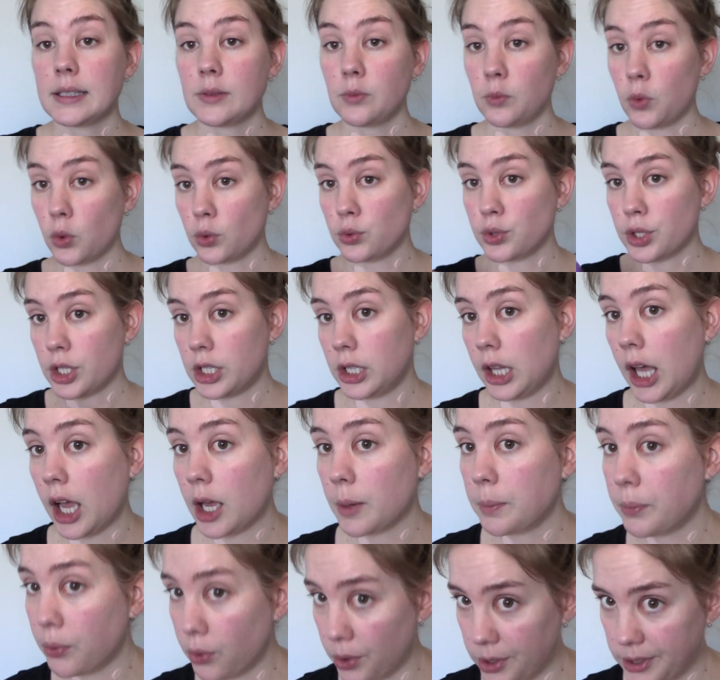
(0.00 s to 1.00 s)
won't
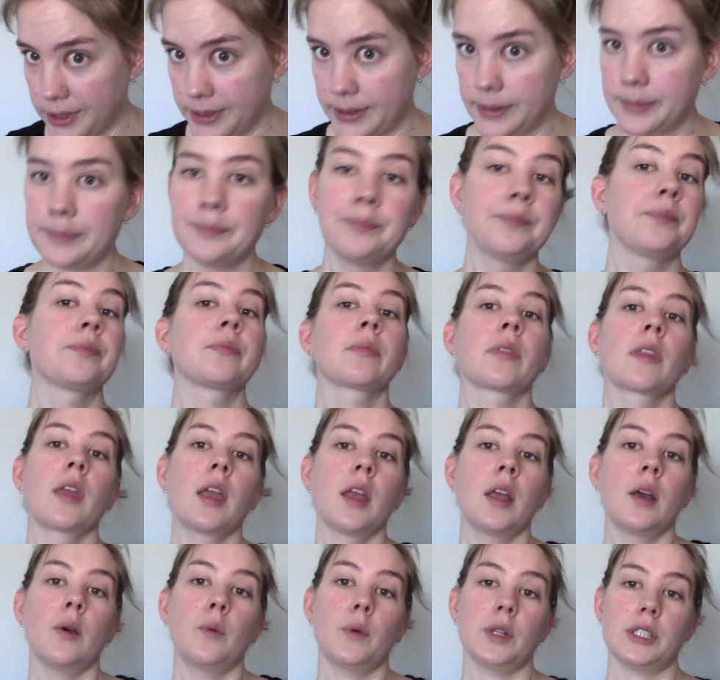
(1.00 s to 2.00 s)
clog pores,
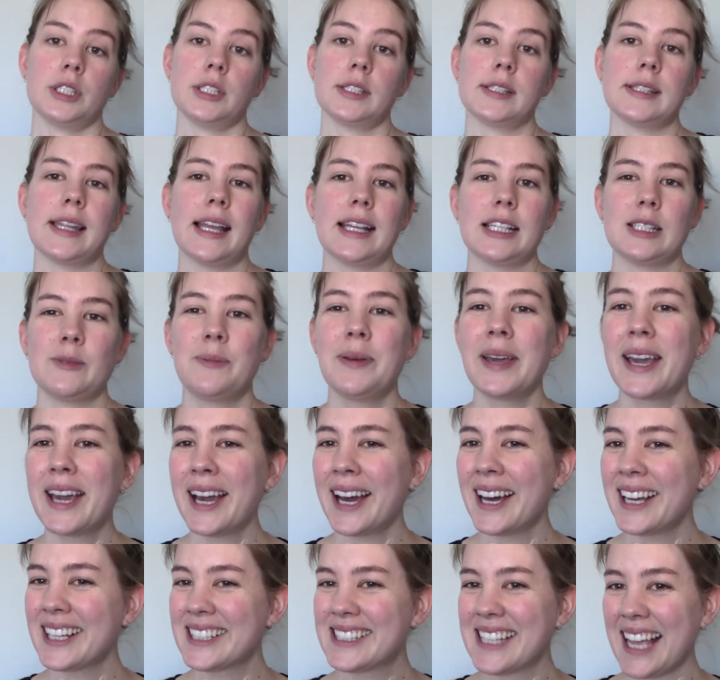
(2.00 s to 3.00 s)
which is nice
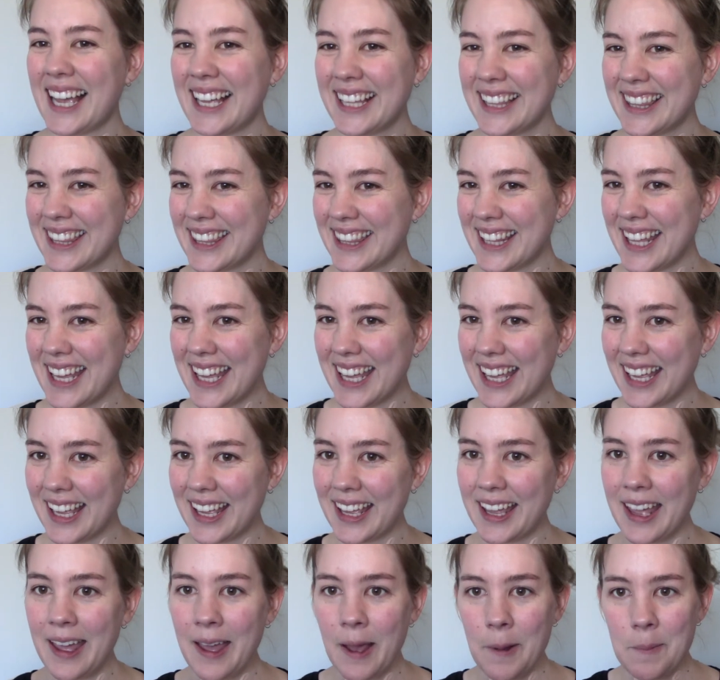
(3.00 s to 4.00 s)
because I
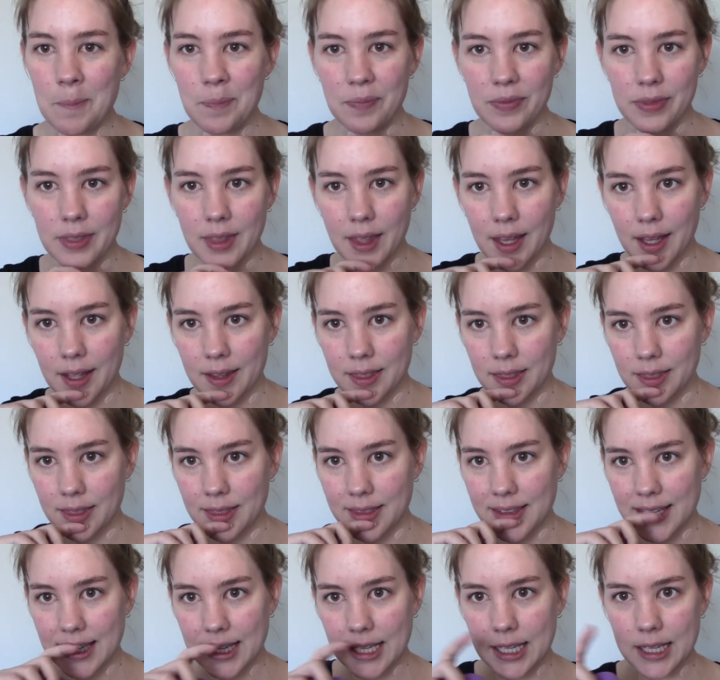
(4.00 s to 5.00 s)
think that
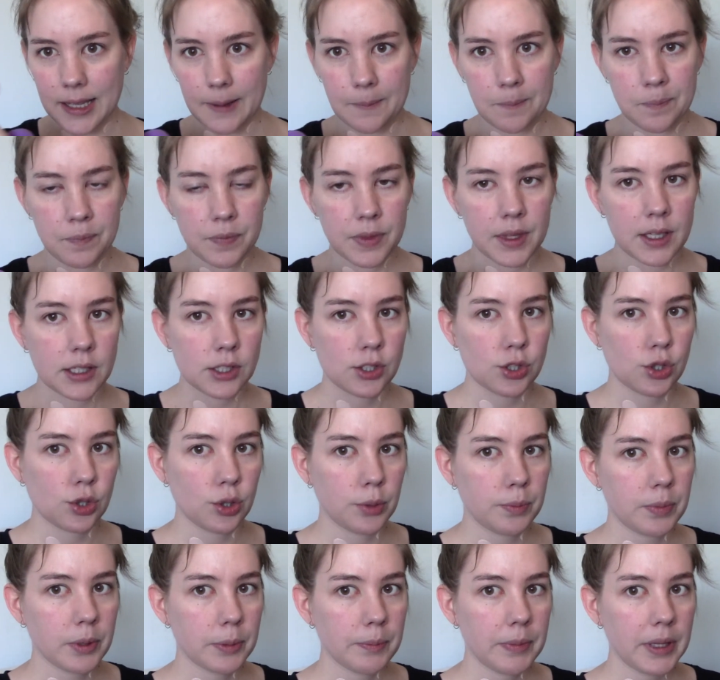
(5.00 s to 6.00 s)
the
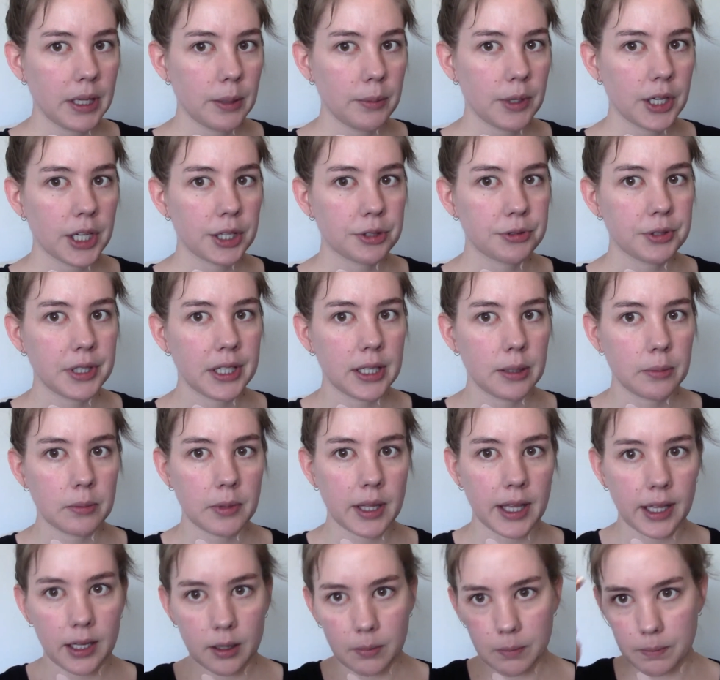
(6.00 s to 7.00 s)
Super BB cream
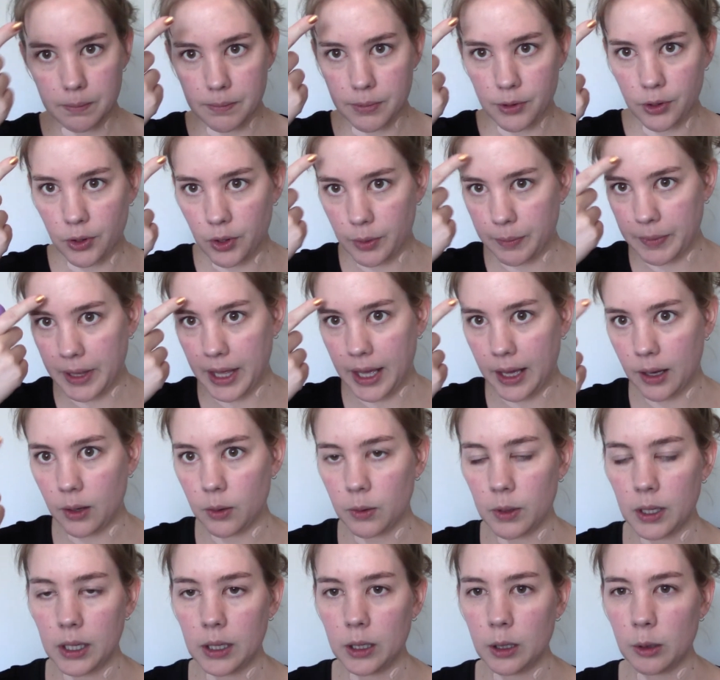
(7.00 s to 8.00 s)
kind of broke me
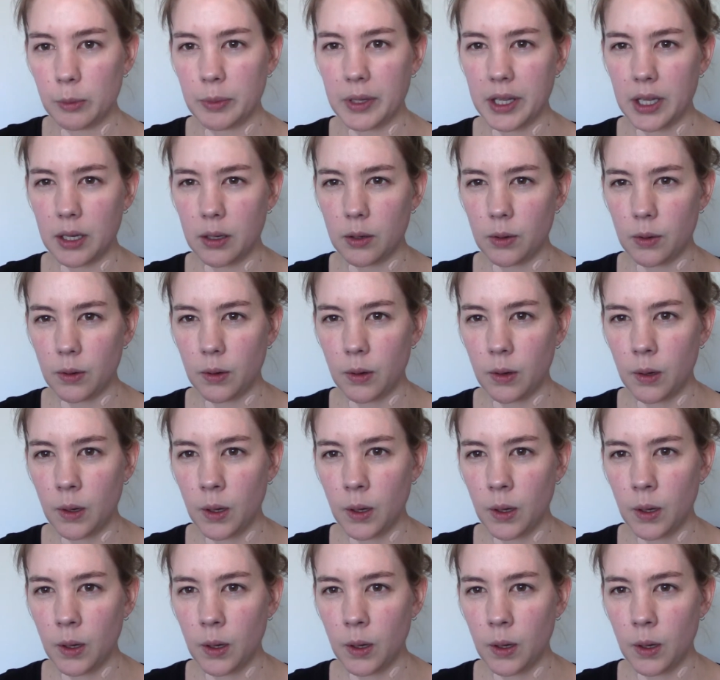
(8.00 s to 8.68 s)
out a little bit.